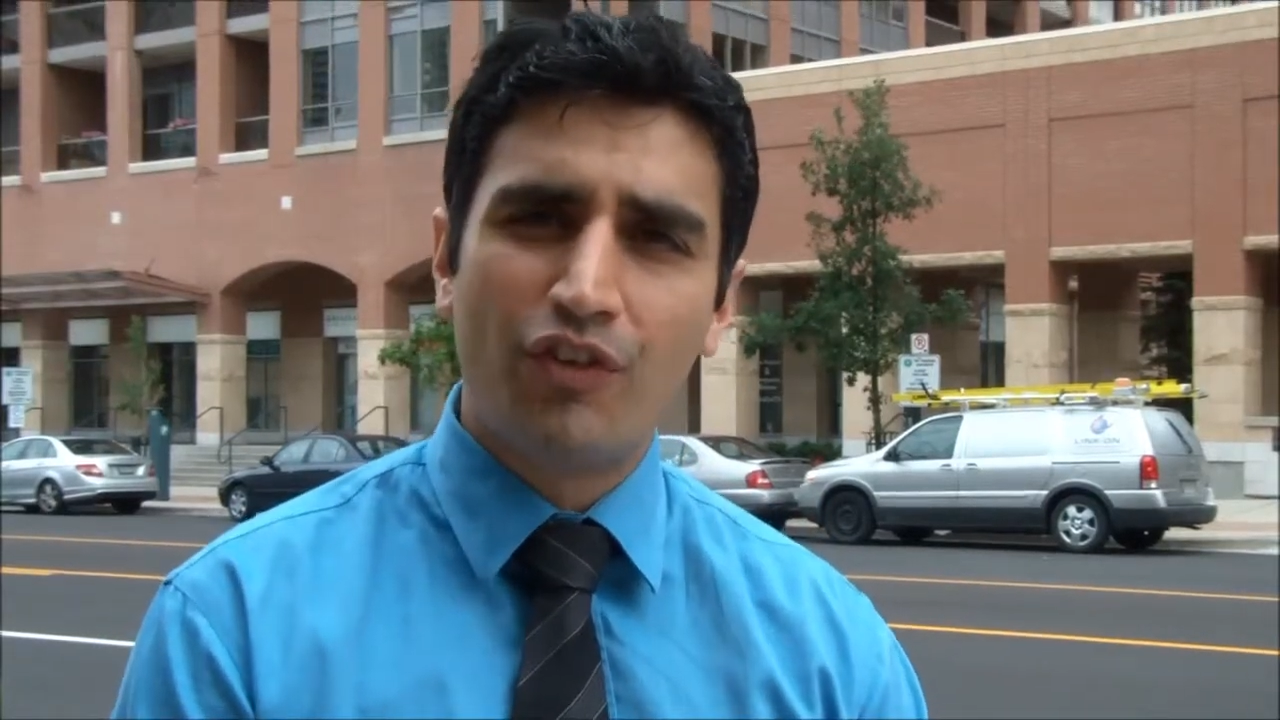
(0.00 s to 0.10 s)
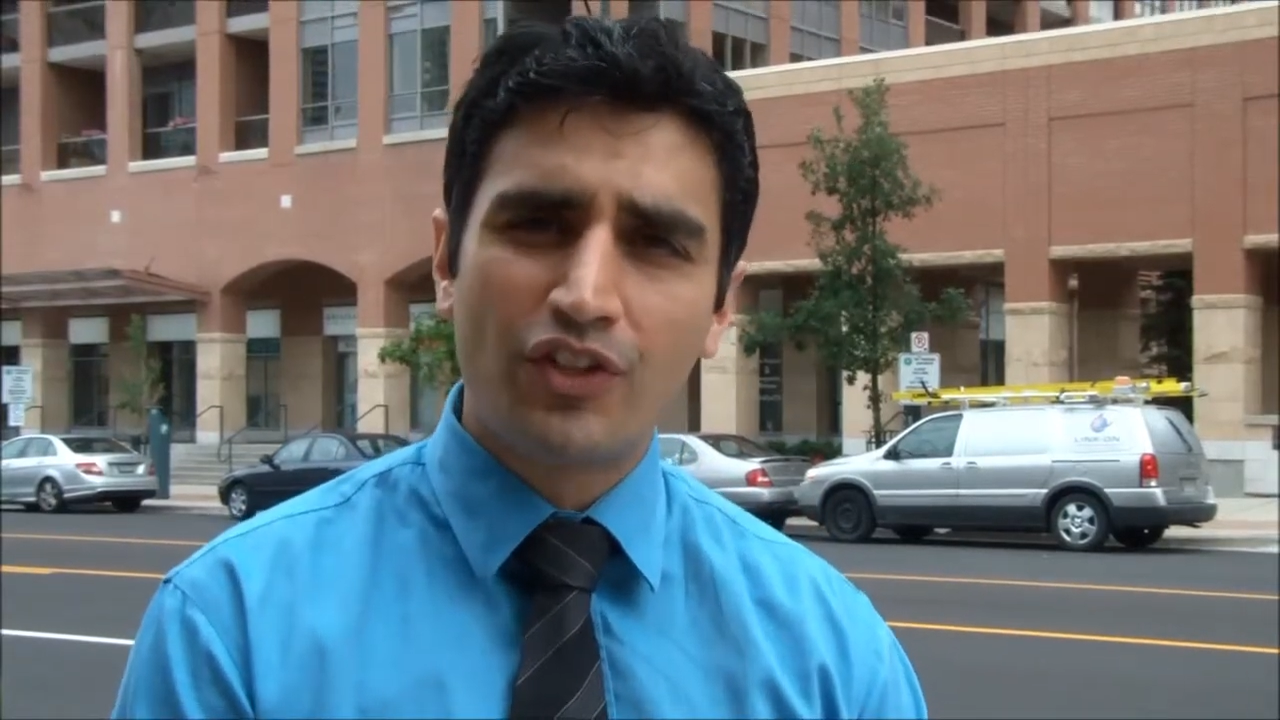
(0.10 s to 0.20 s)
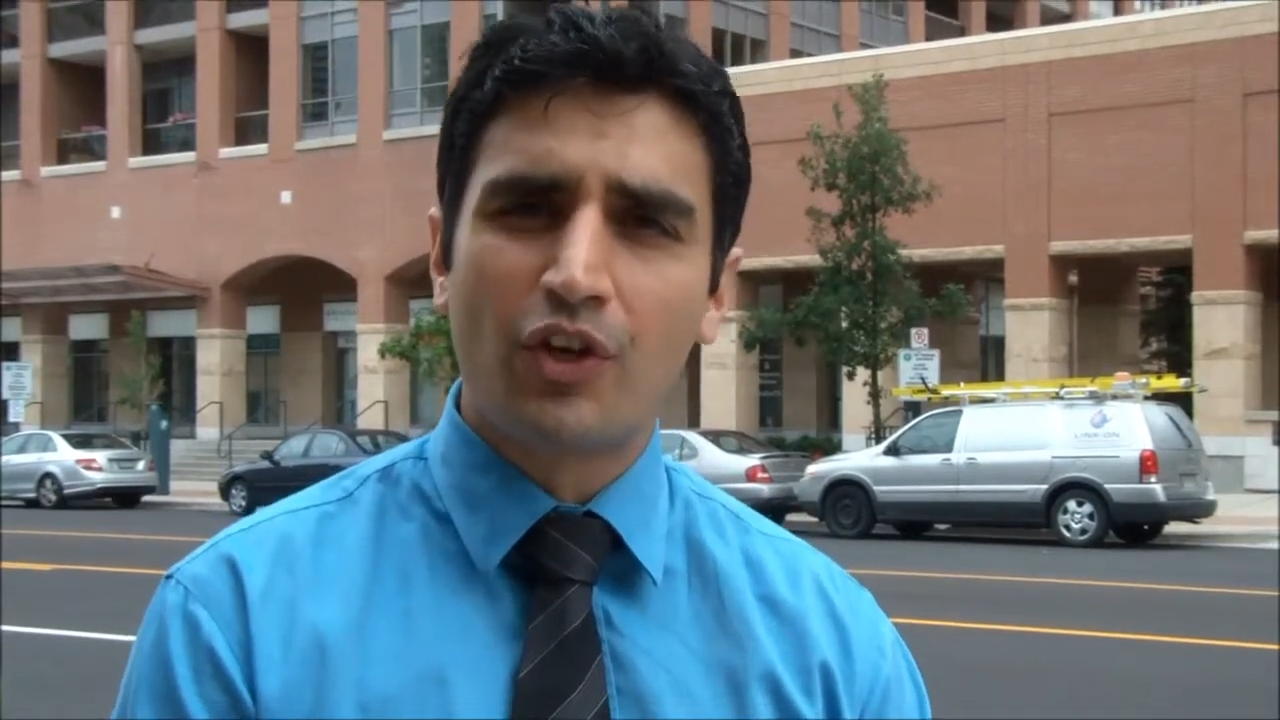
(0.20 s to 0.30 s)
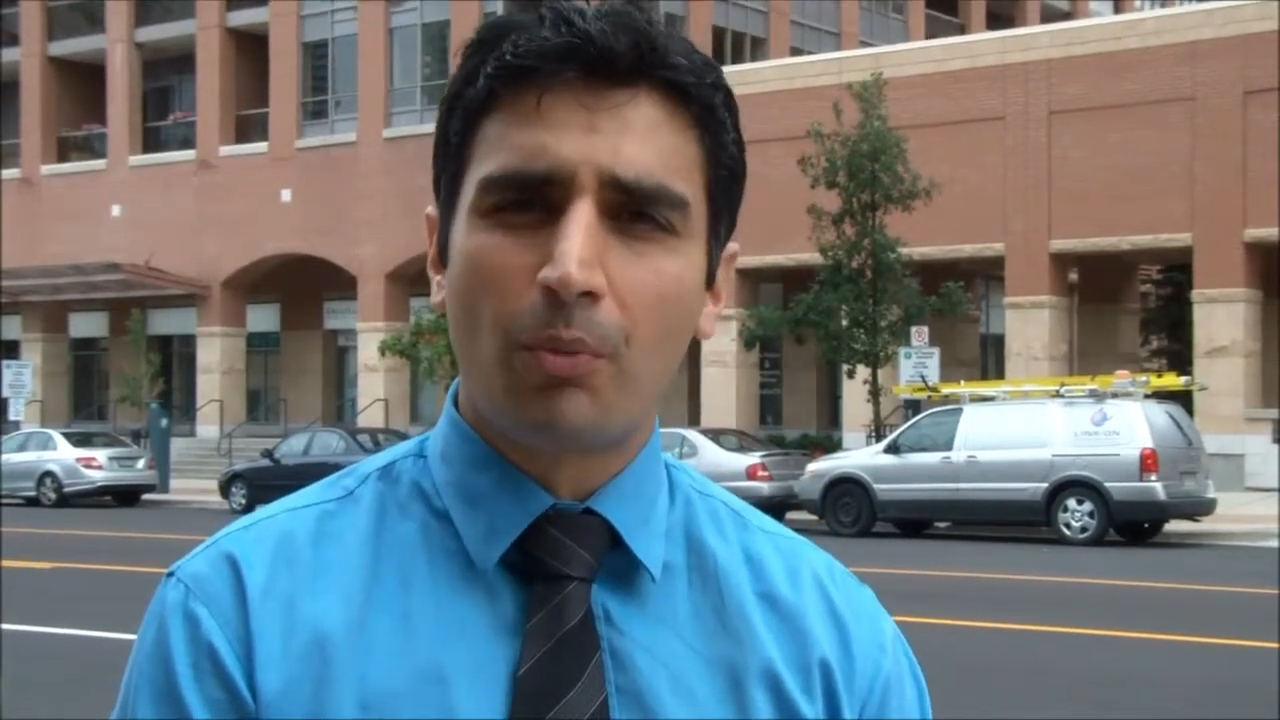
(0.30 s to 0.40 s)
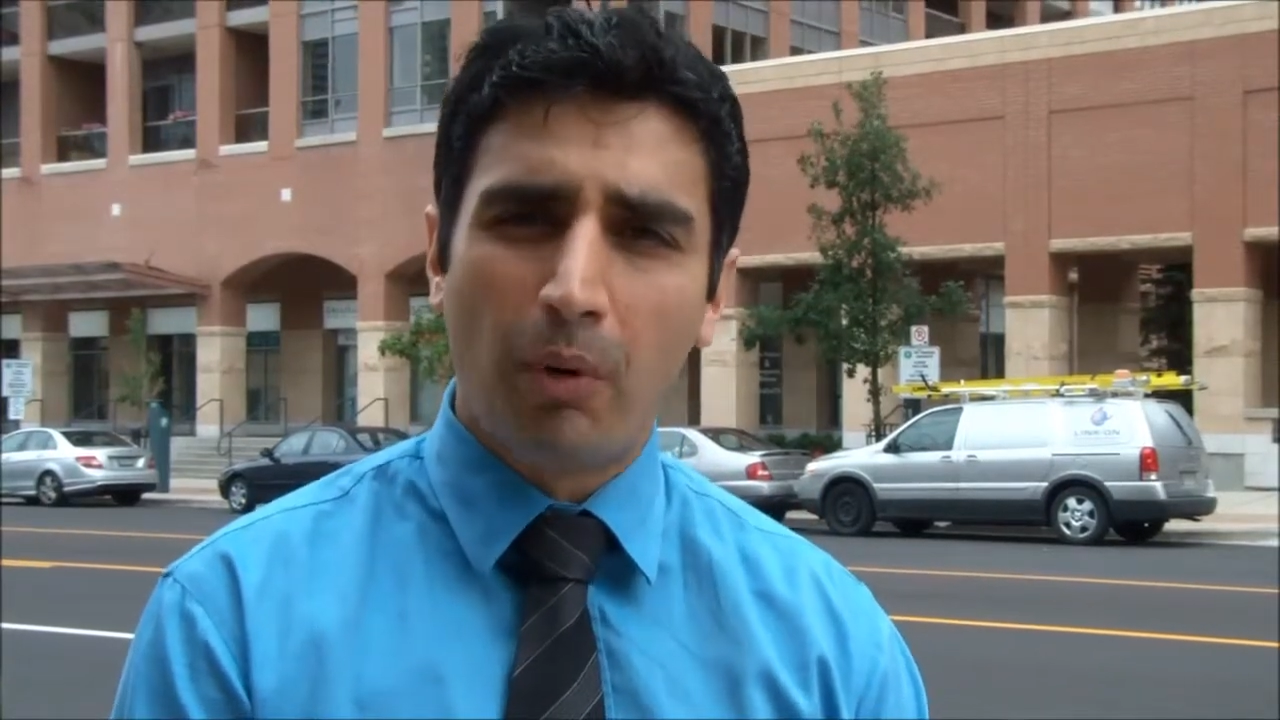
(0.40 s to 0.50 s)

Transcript: visitor